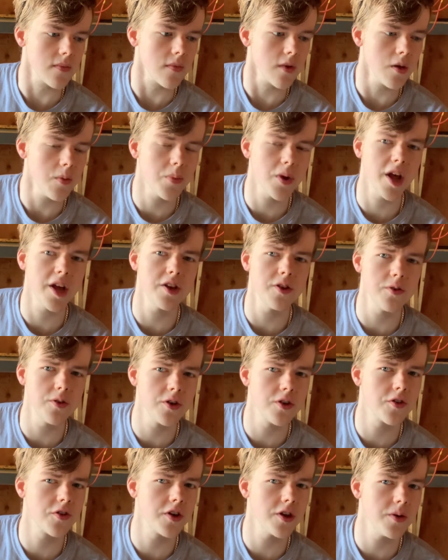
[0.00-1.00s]
But I do
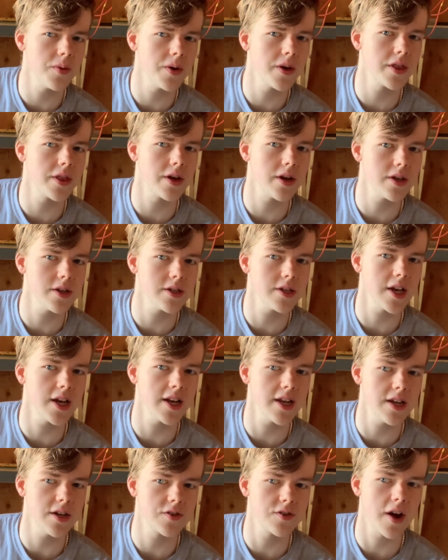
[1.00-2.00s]
agree with
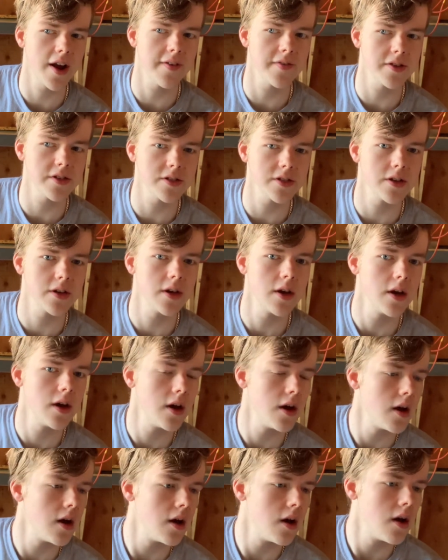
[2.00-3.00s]
Sandy Travis.
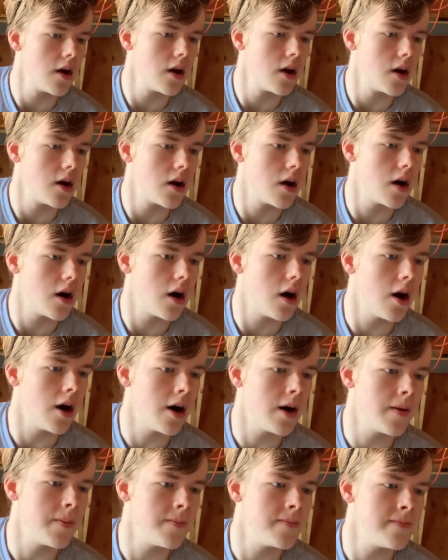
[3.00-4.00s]

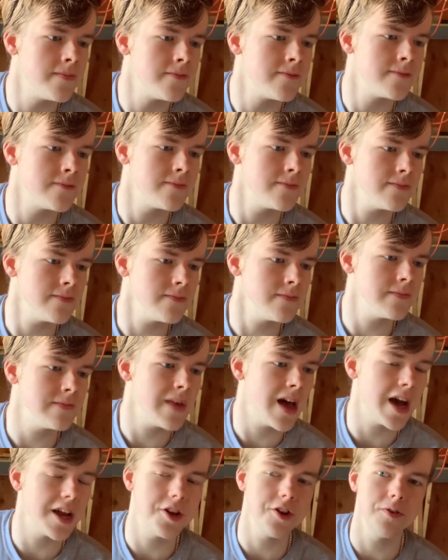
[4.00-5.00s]
I
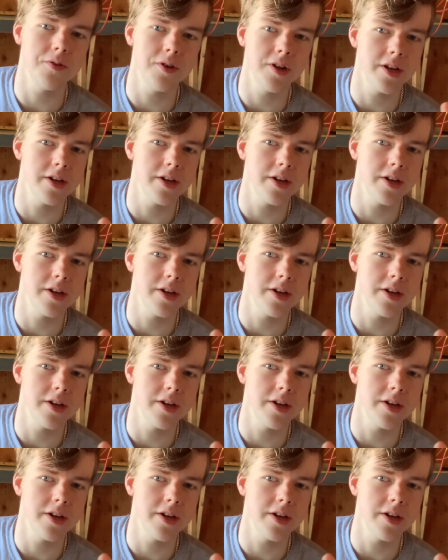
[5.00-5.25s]
do need